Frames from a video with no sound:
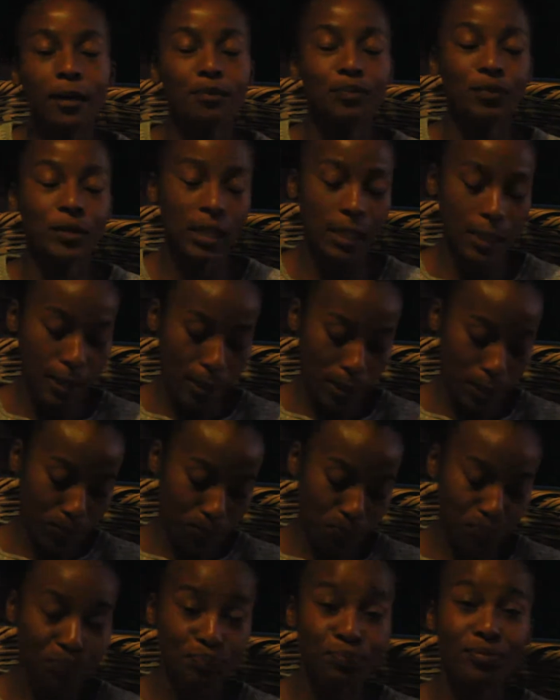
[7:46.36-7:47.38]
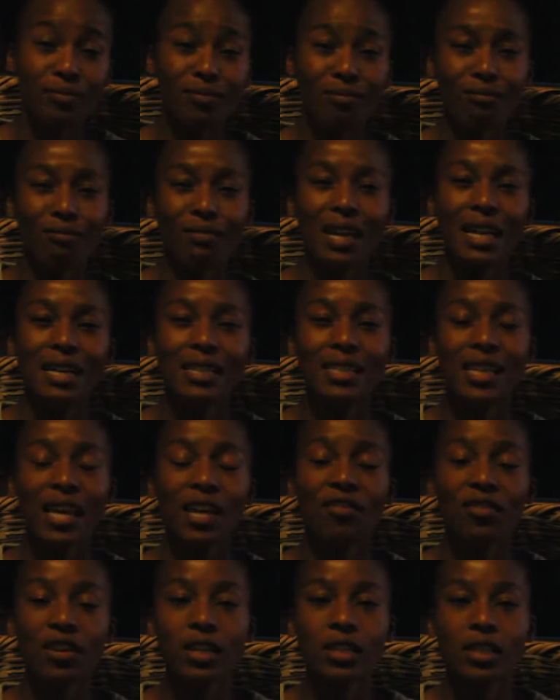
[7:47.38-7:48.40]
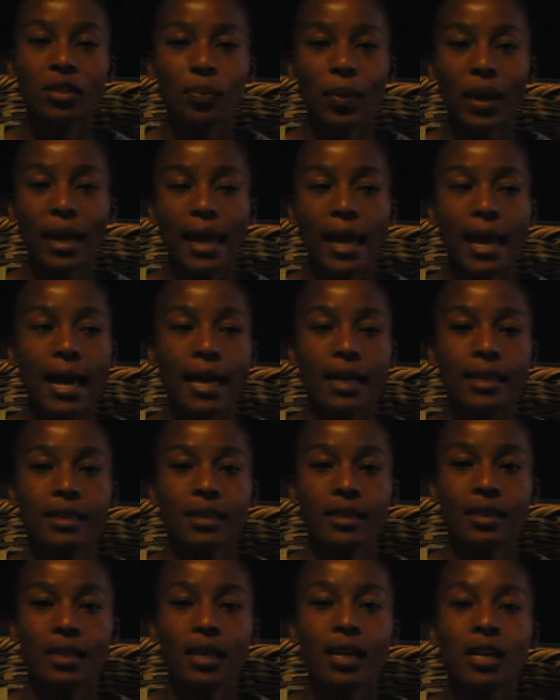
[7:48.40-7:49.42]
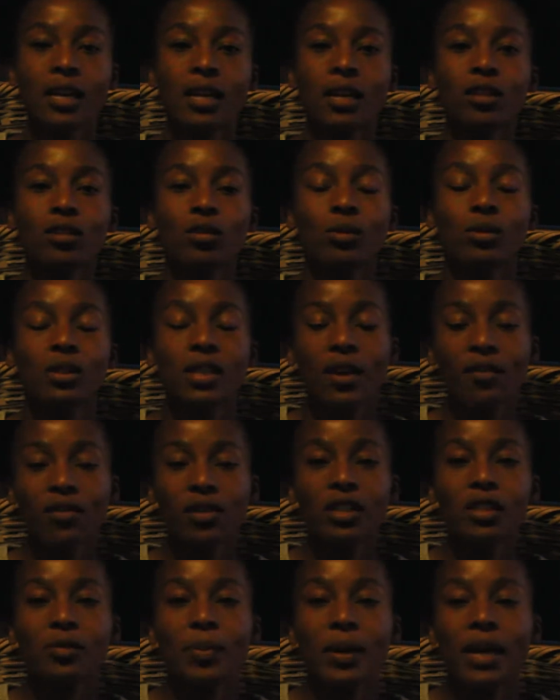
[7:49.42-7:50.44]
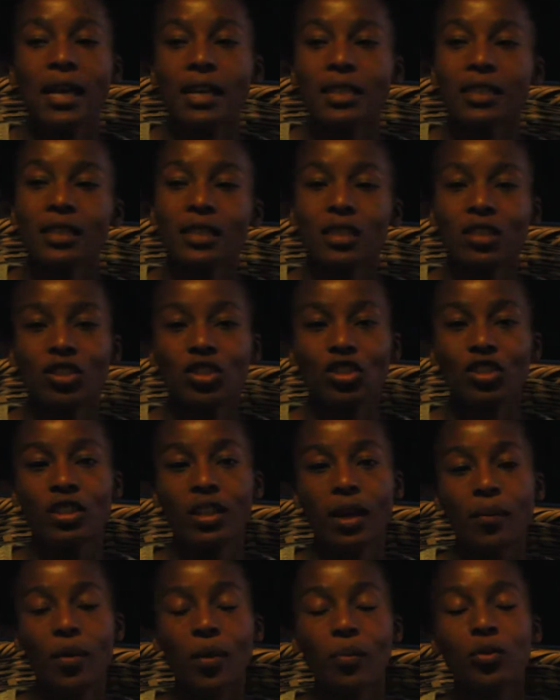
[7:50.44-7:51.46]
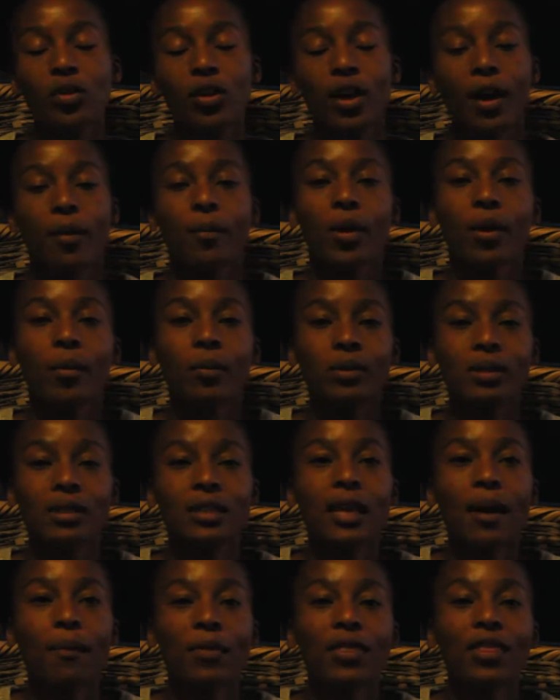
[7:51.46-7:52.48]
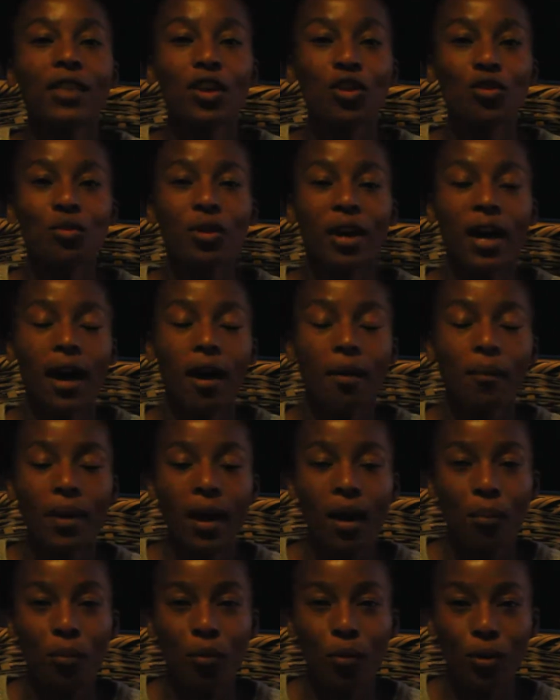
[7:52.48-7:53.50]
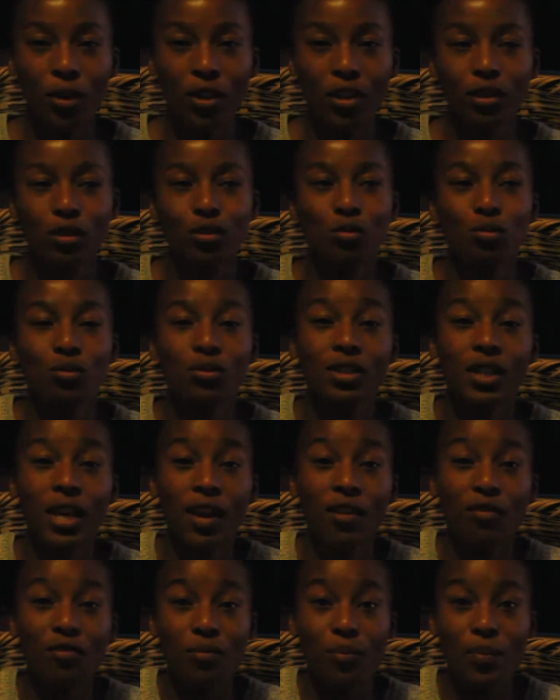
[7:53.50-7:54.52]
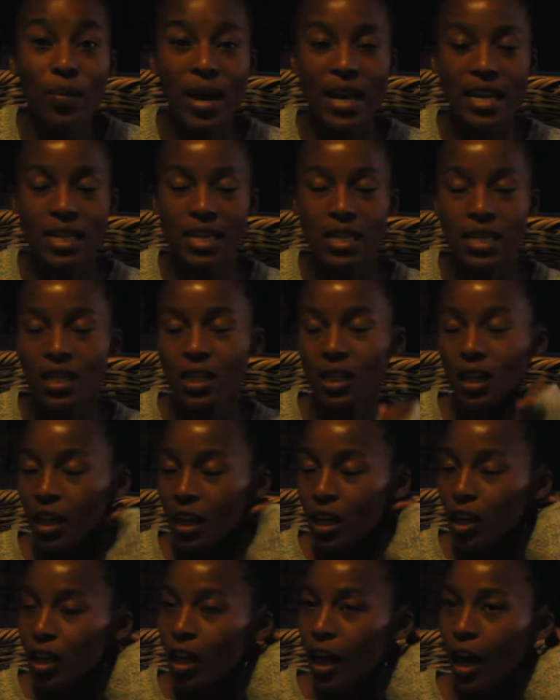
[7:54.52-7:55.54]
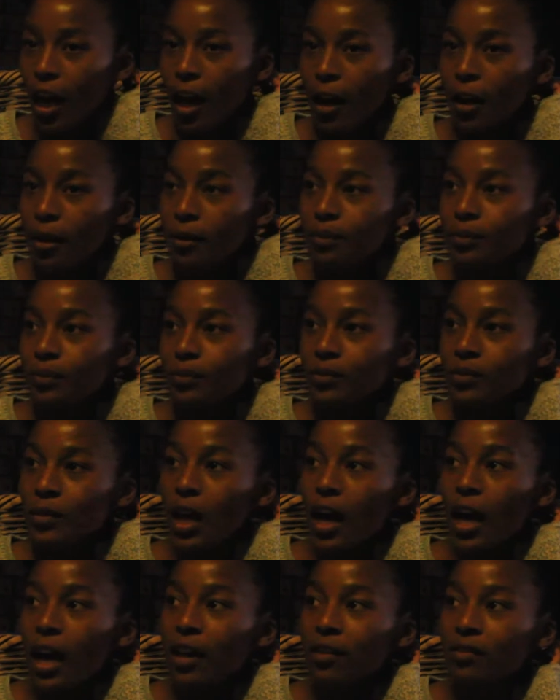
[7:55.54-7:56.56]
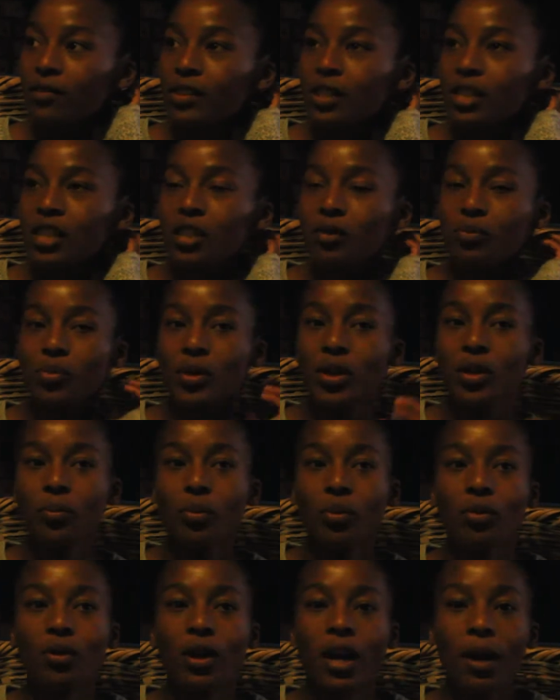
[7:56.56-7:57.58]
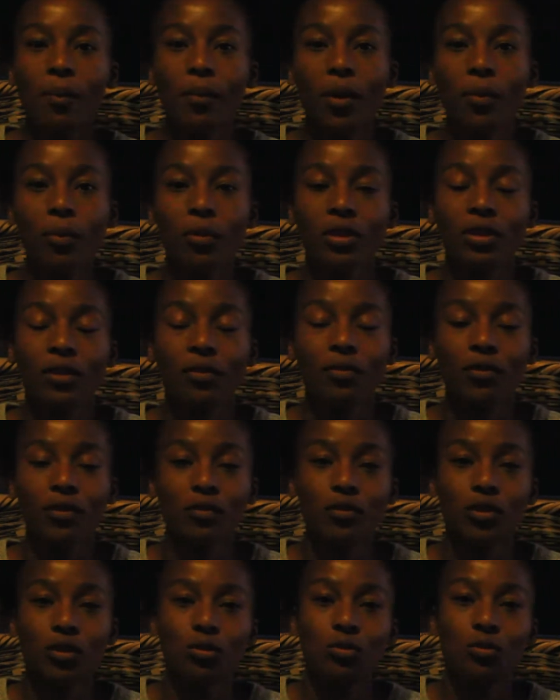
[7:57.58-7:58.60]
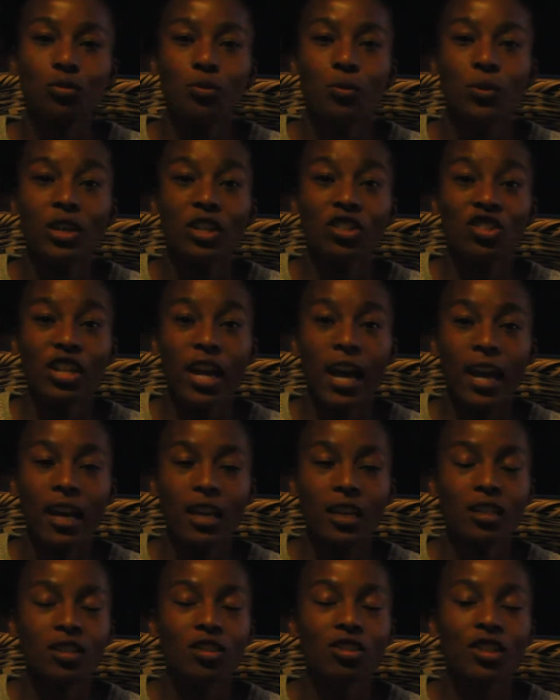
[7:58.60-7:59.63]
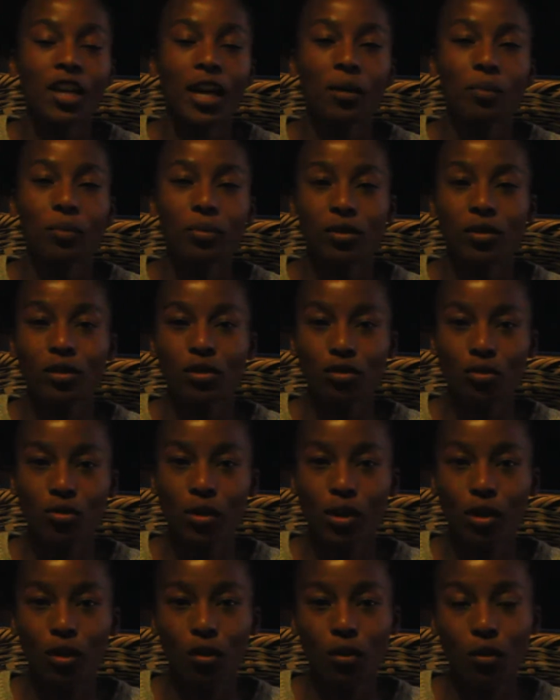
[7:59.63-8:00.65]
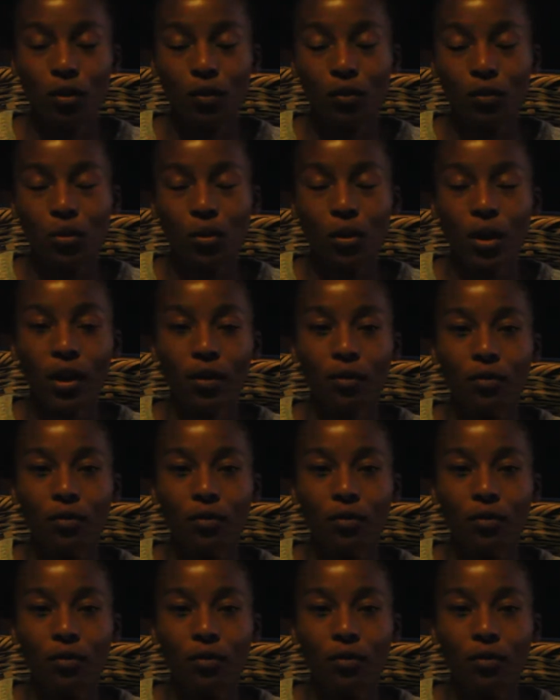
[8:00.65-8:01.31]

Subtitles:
is savings plans. So savings plans, it's just something you come up with to save money. I've seen people come up with the 52-week challenge. I'm pretty sure a lot of you have